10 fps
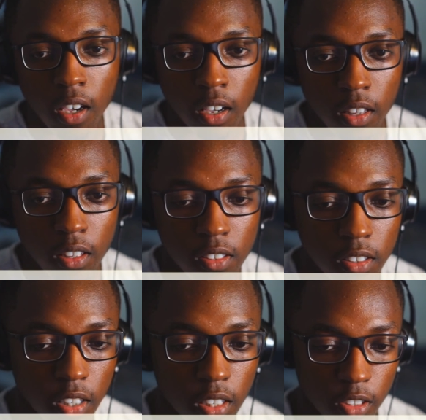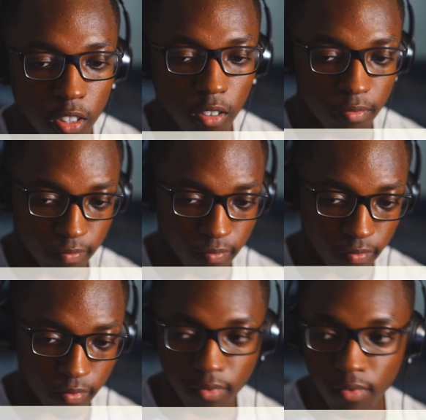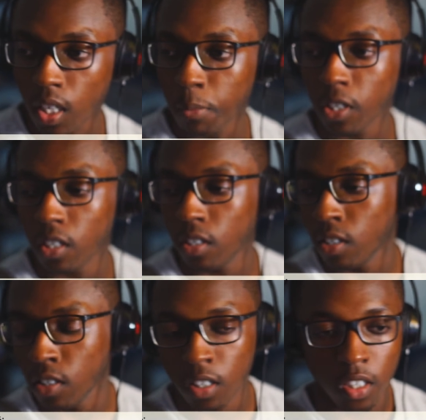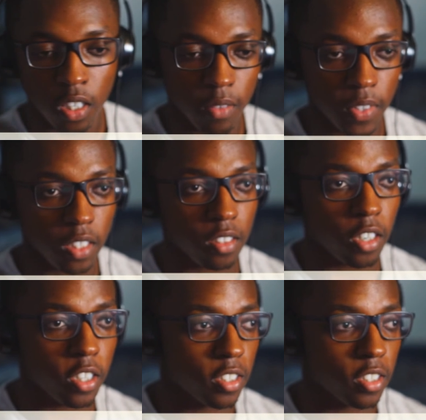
So now I'm gonna get started in a second.